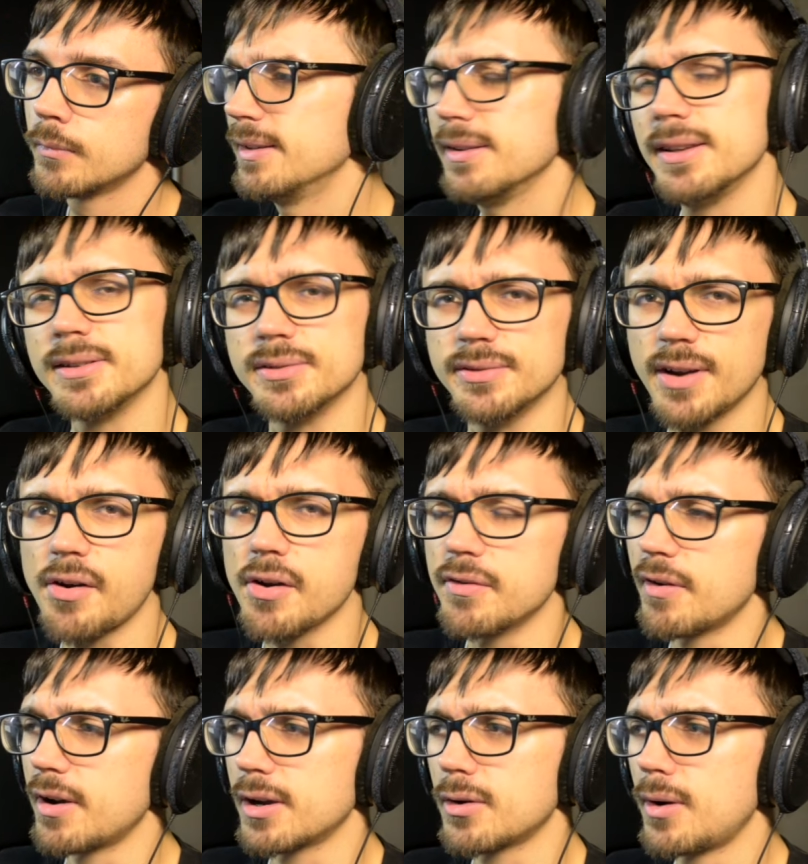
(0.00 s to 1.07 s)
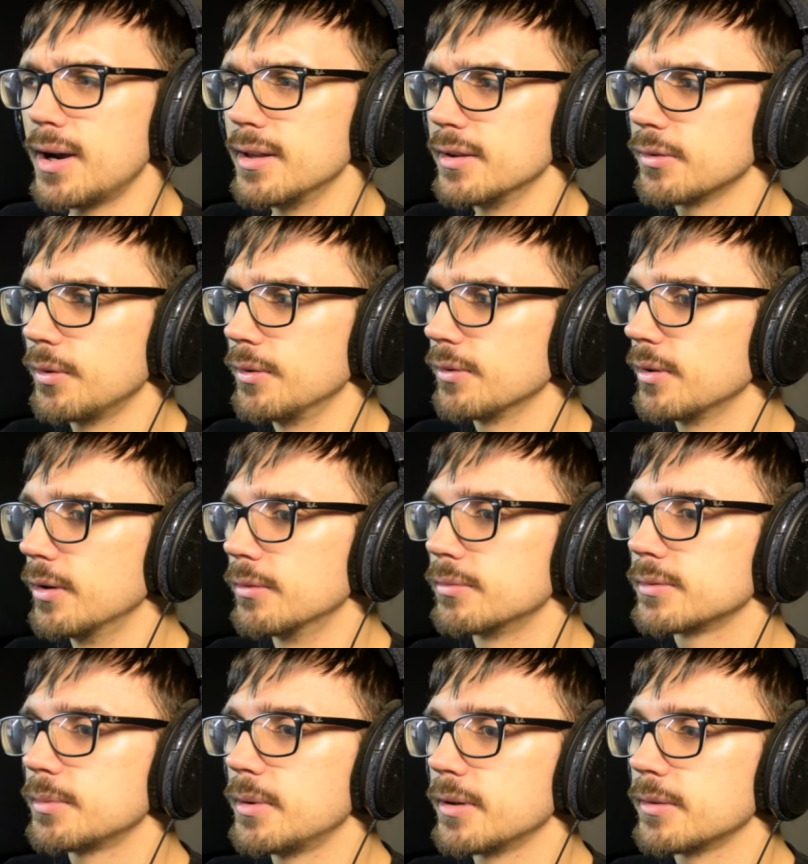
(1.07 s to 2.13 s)
It's very, very quiet, this one, so
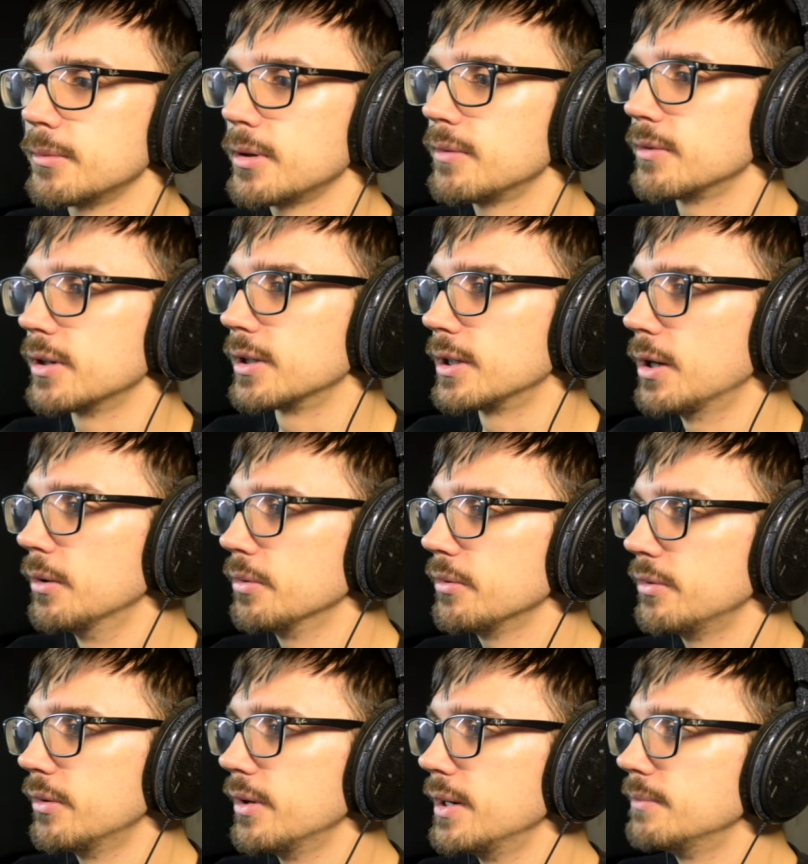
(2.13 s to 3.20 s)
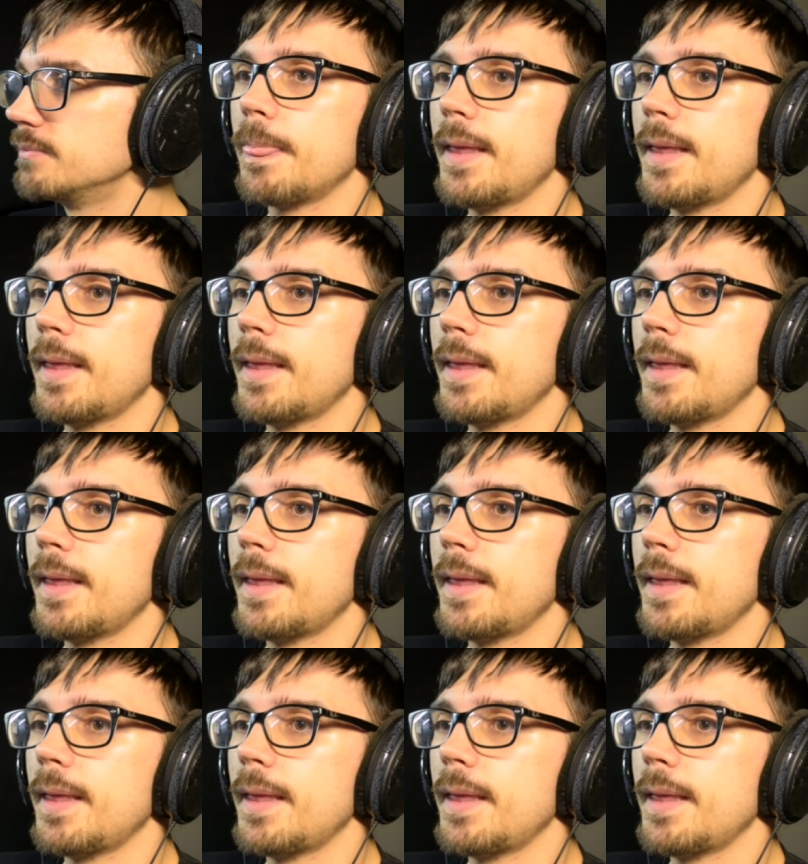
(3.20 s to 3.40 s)
to be honest, I'm not even going to go through it.